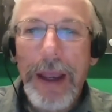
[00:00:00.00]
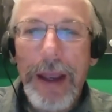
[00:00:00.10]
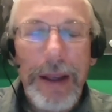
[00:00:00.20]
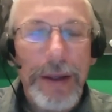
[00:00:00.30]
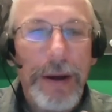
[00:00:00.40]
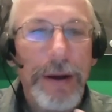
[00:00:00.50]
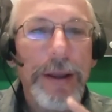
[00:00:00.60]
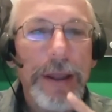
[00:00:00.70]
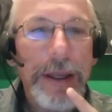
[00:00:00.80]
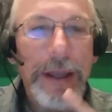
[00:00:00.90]
Not only
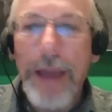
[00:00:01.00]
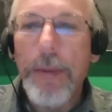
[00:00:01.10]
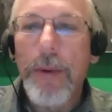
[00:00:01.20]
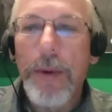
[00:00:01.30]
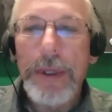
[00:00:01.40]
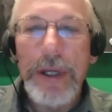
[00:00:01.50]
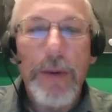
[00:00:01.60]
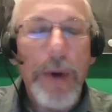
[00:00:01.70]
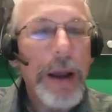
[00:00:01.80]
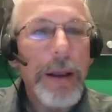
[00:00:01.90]
do they typo once in a
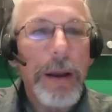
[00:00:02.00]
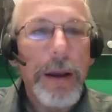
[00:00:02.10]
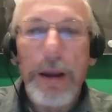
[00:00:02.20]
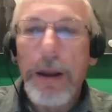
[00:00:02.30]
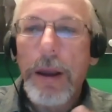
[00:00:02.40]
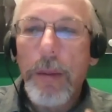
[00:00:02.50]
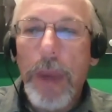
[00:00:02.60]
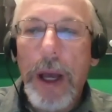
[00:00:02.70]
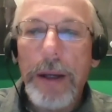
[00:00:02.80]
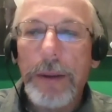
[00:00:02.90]
while, but